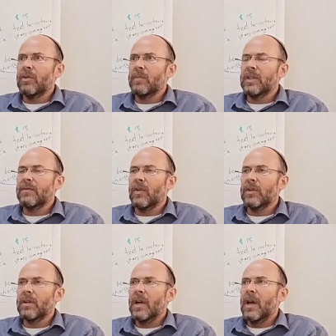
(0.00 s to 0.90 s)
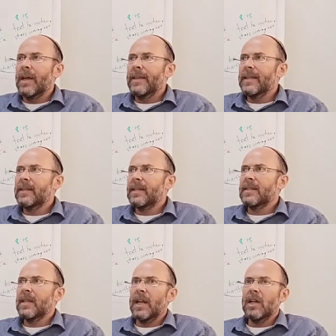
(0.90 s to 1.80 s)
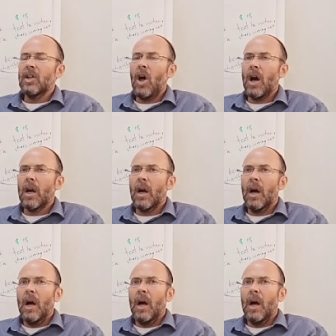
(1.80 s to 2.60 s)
do the mitzvot. They say it's 9 o'clock.